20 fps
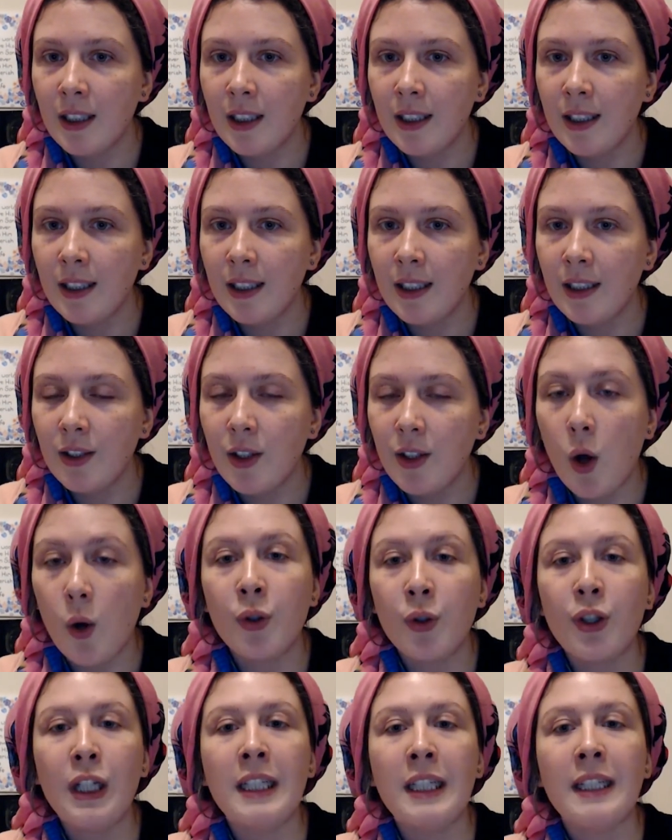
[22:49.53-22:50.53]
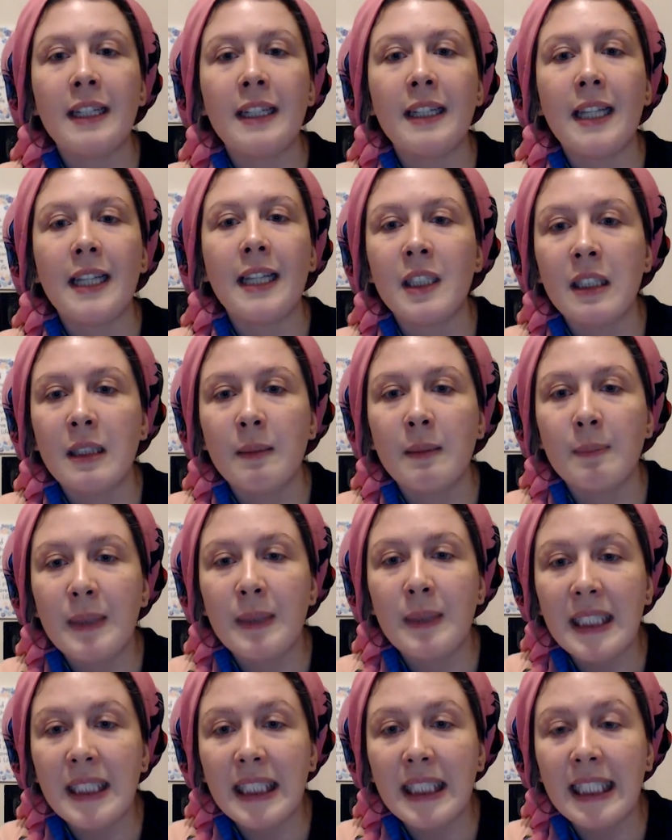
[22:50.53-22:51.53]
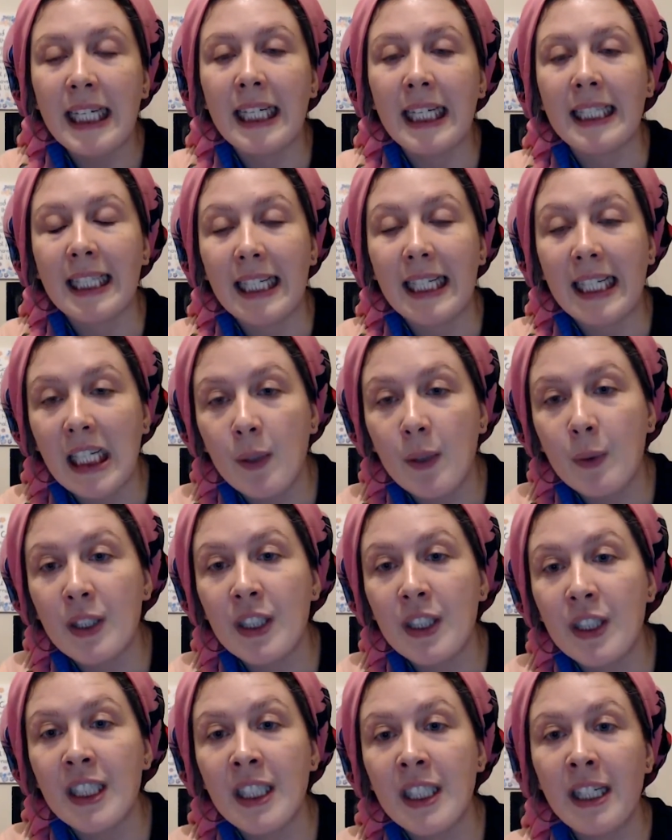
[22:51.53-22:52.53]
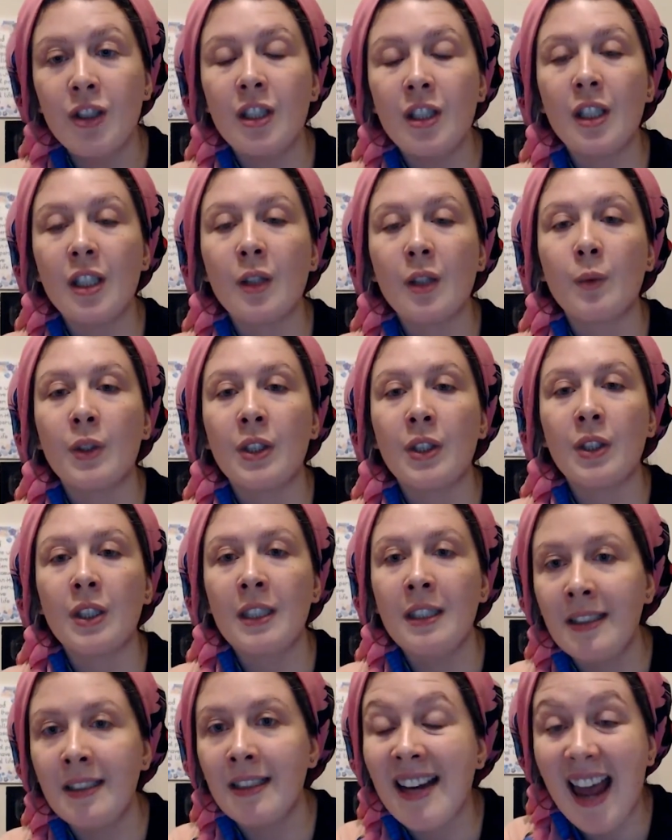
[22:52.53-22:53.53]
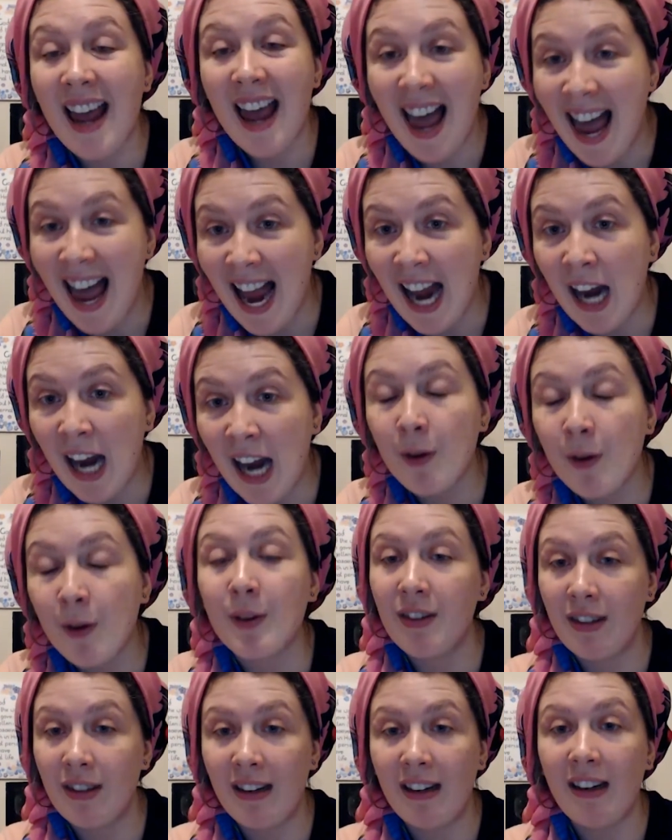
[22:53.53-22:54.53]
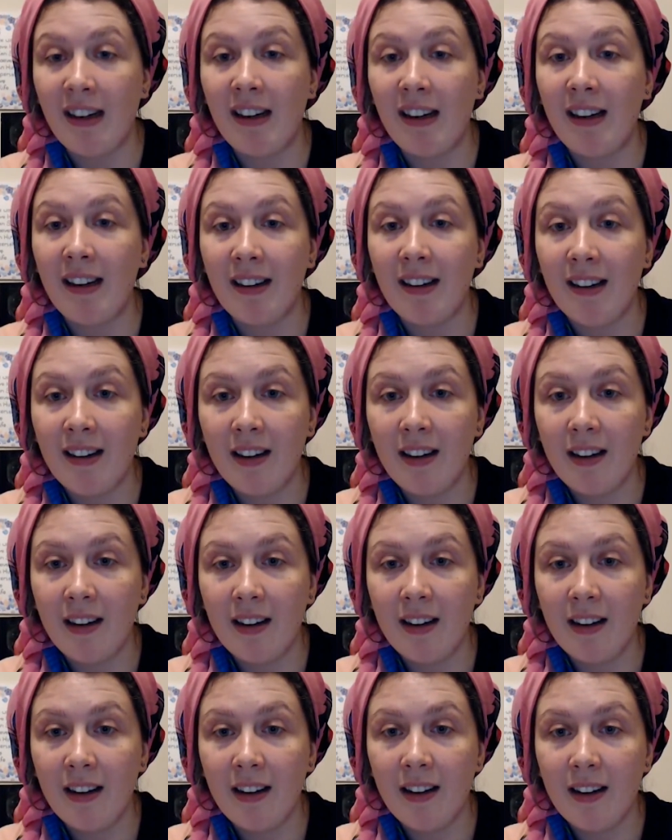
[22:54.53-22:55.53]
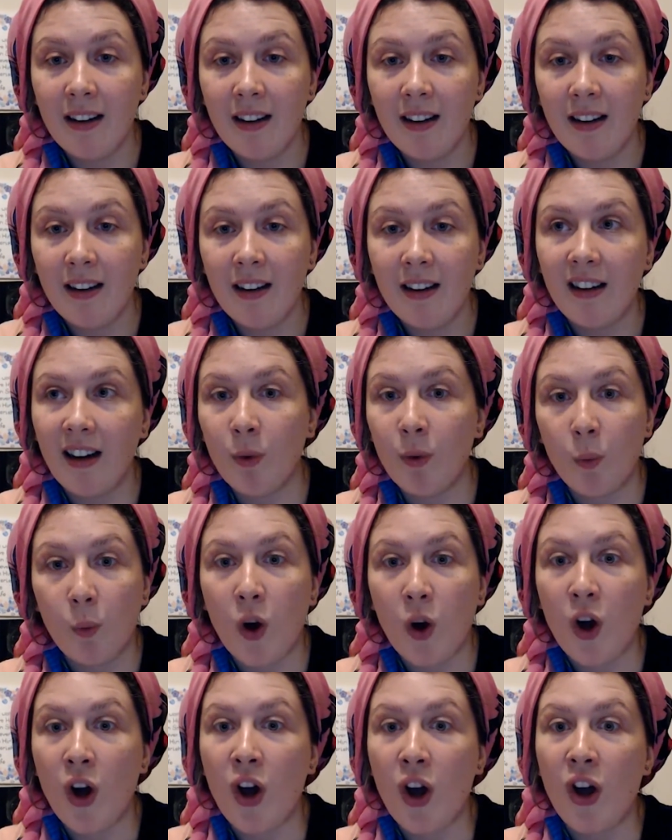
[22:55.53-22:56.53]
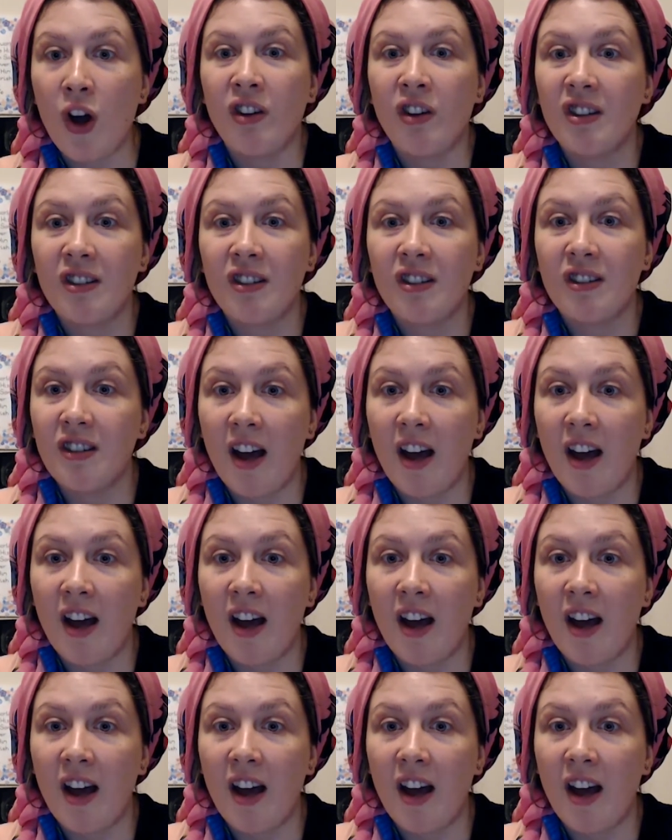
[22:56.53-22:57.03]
The whole thing that they were speaking, that he was teaching, was considered heresy of the worst type.